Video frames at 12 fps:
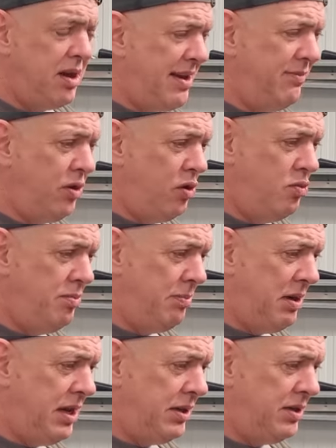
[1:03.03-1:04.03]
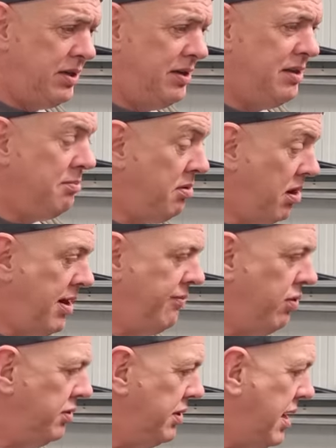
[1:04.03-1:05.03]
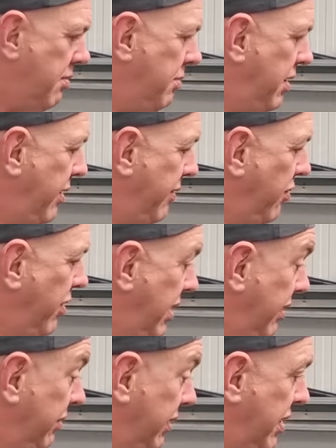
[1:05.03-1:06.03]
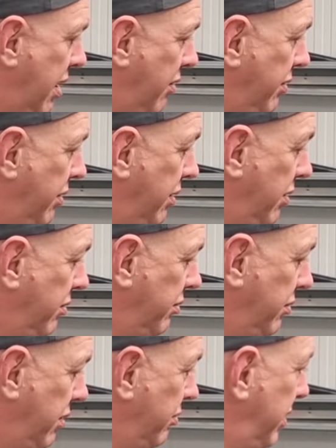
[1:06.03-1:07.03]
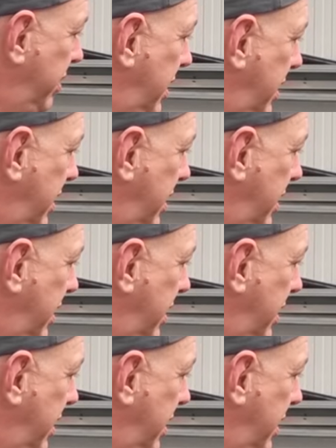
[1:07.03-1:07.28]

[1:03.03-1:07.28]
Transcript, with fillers: I haven't got all my bits, but I've got some and I've got enough to start on, on, on this